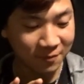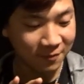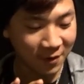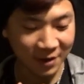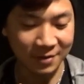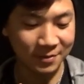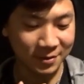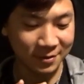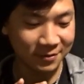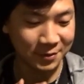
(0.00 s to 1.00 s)
fucking
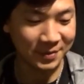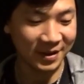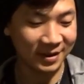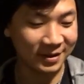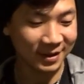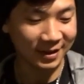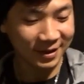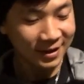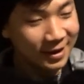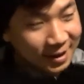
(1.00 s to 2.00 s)
beautiful, man.
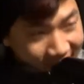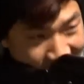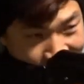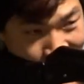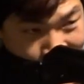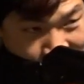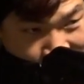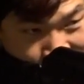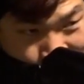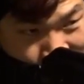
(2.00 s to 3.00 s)
Like,
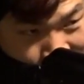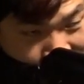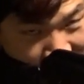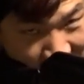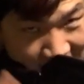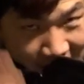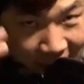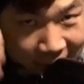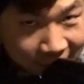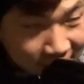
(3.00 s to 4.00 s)
everything about this
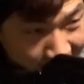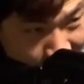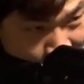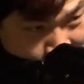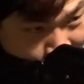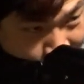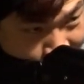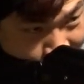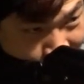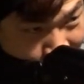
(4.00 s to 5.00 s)
like feels
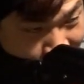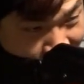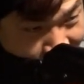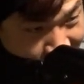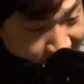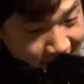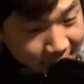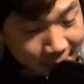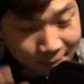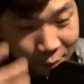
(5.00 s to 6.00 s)
so nice
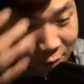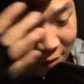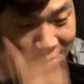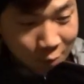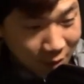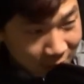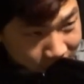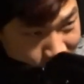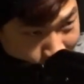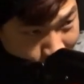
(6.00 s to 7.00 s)
with the way you
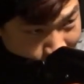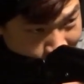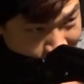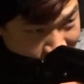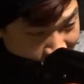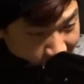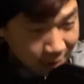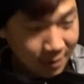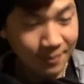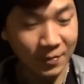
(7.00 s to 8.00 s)
shoulder this
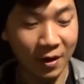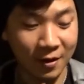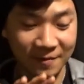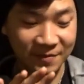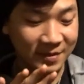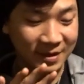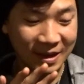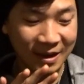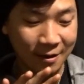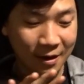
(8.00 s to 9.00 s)
gun,
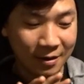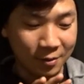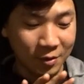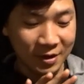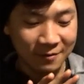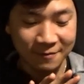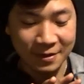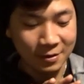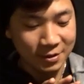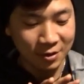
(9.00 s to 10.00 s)
and the way it
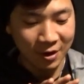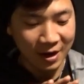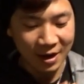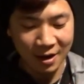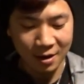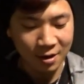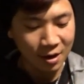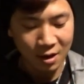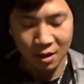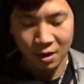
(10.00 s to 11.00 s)
feels in your hand.
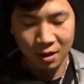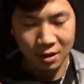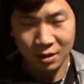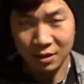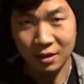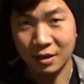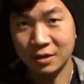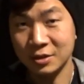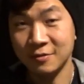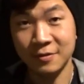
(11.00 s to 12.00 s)
It
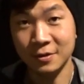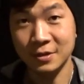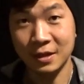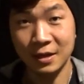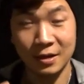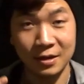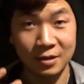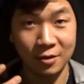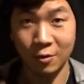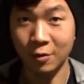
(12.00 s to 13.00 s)
just feels like
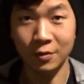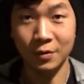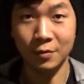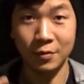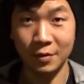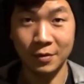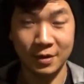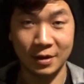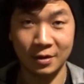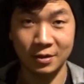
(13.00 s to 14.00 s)
you're holding the real
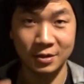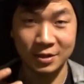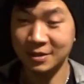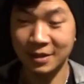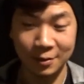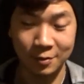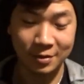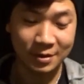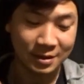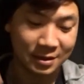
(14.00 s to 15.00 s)
thing, just like
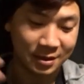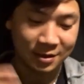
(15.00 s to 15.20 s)
with the